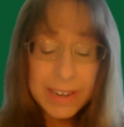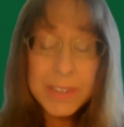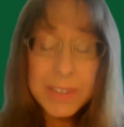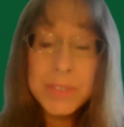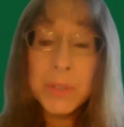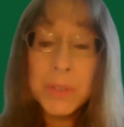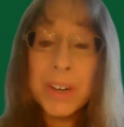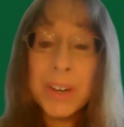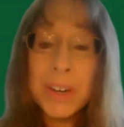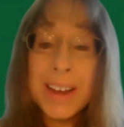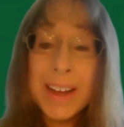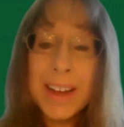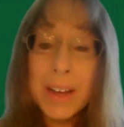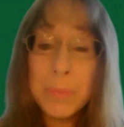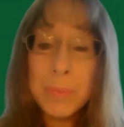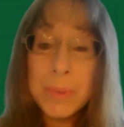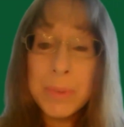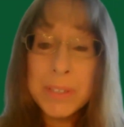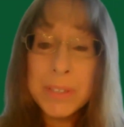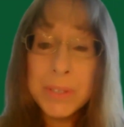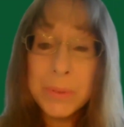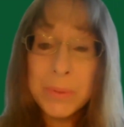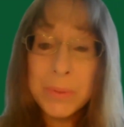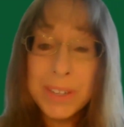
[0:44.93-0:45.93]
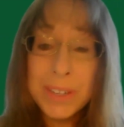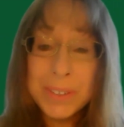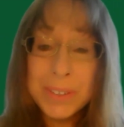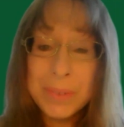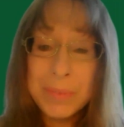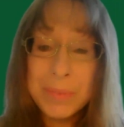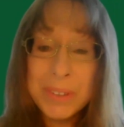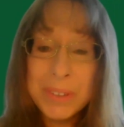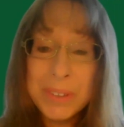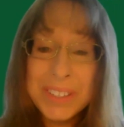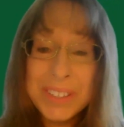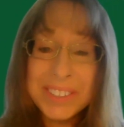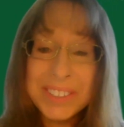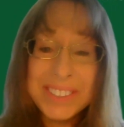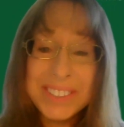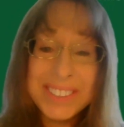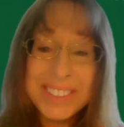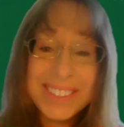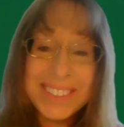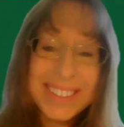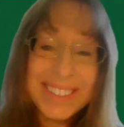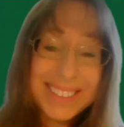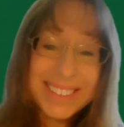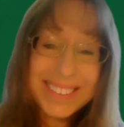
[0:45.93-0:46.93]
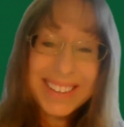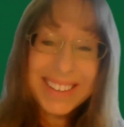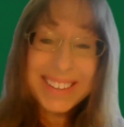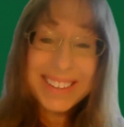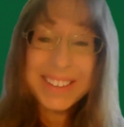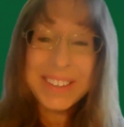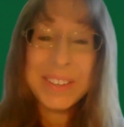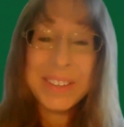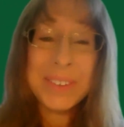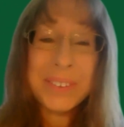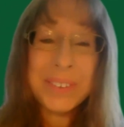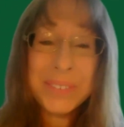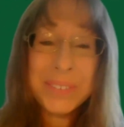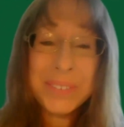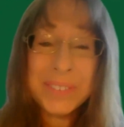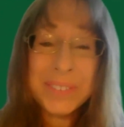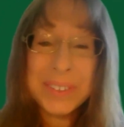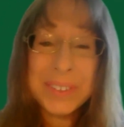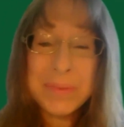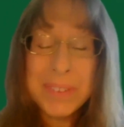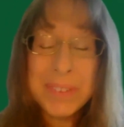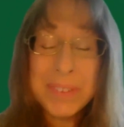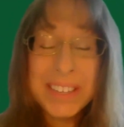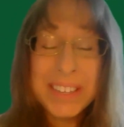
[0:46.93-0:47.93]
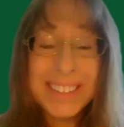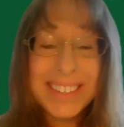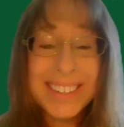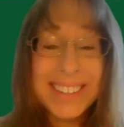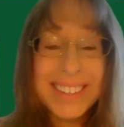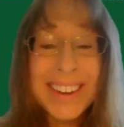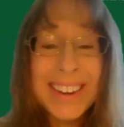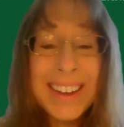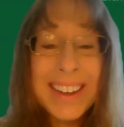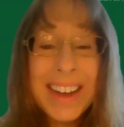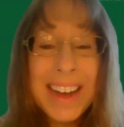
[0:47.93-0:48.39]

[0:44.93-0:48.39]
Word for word: So we're happy to welcome you here, Janak. Thank you for being here.